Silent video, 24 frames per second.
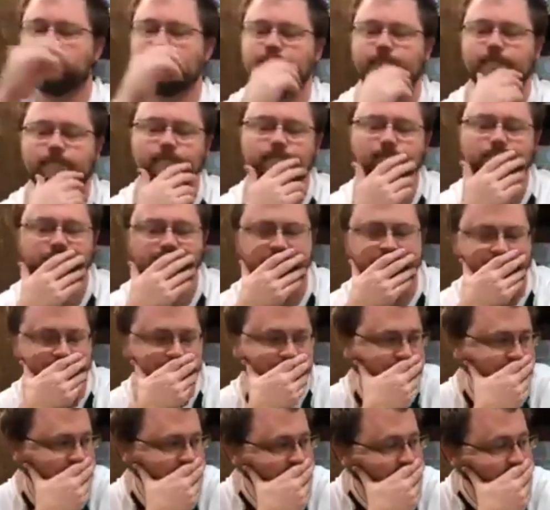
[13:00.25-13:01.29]

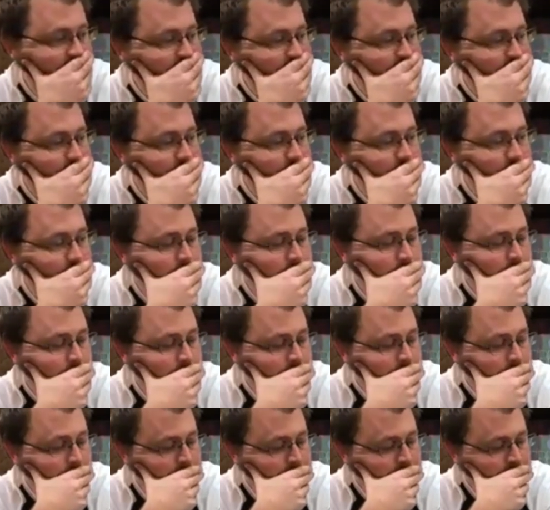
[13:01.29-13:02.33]

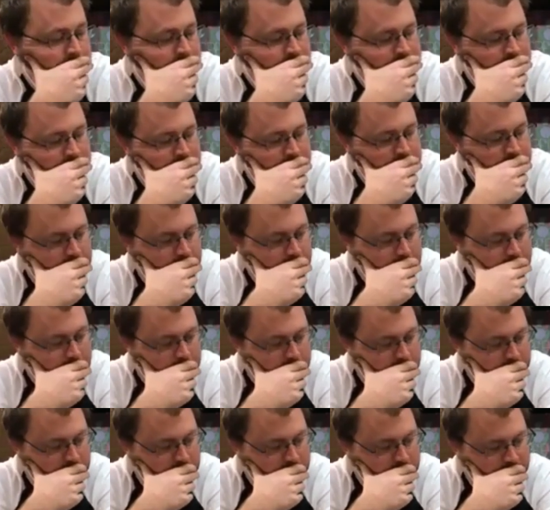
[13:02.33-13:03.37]

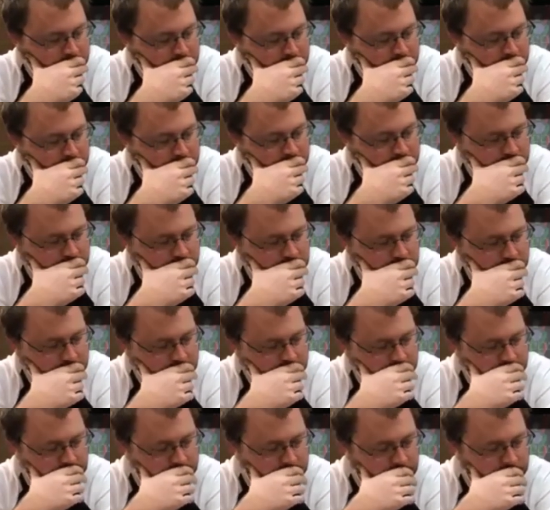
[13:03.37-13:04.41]

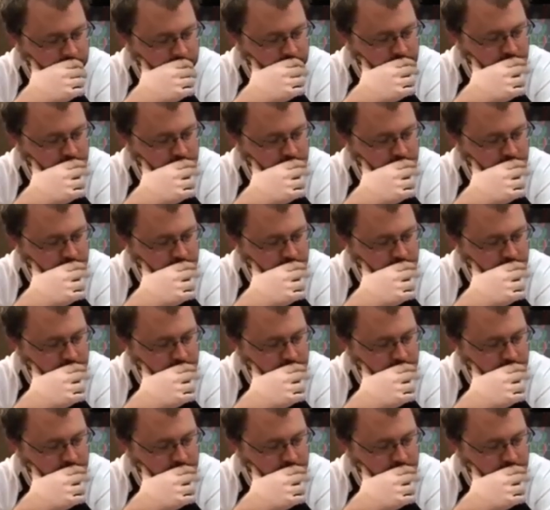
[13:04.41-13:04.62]
[no speech]